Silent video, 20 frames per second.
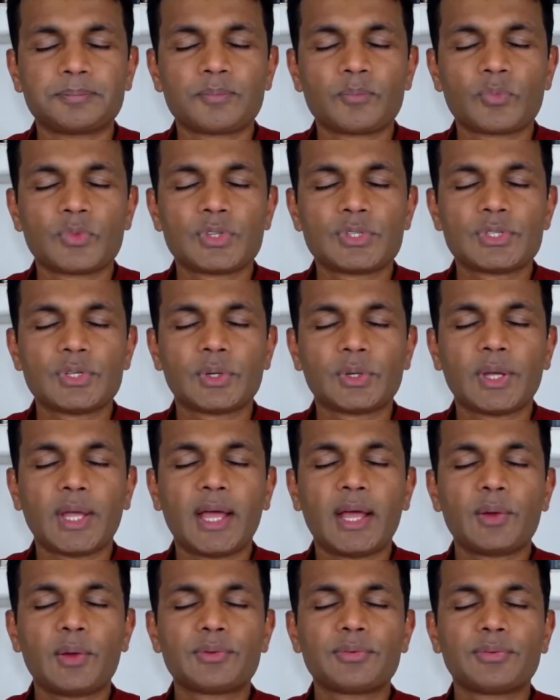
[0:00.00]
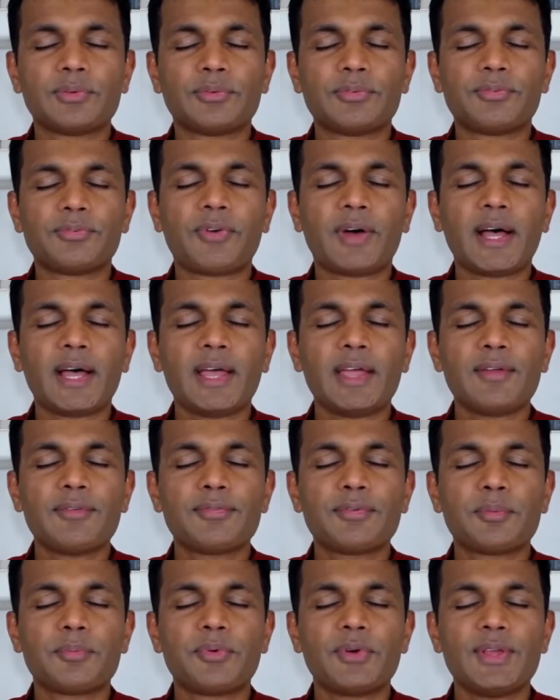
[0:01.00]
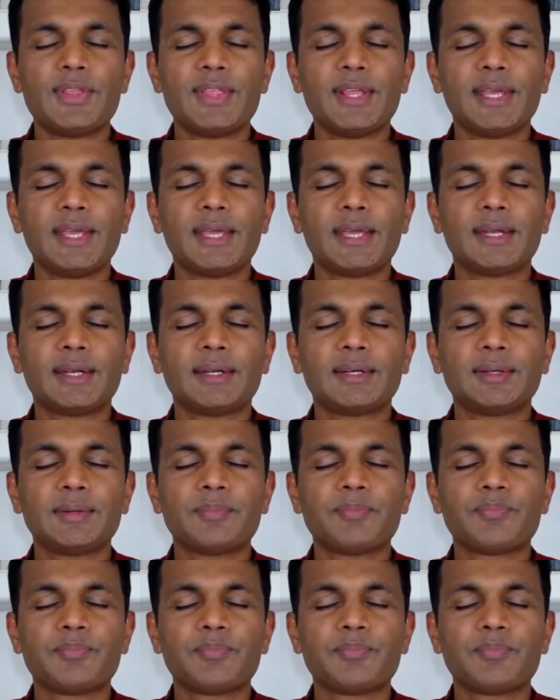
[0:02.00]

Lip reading: So count 5 for breathing in,